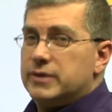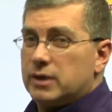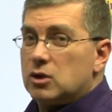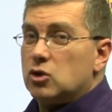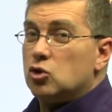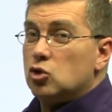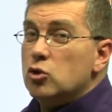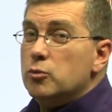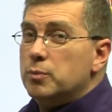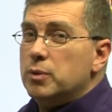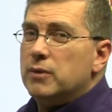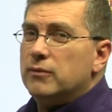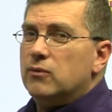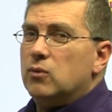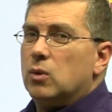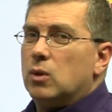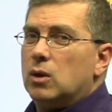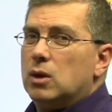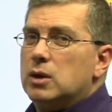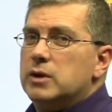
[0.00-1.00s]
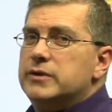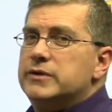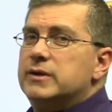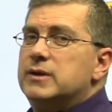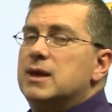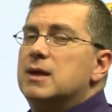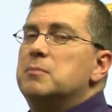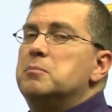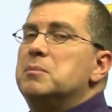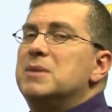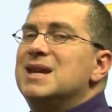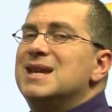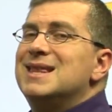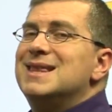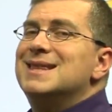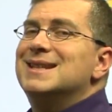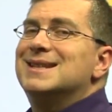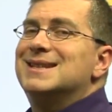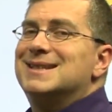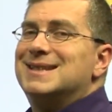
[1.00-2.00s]
a group of words that
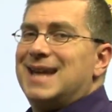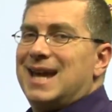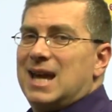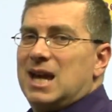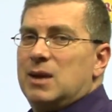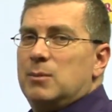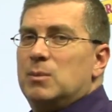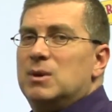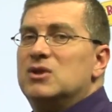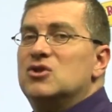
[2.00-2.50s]
mean the same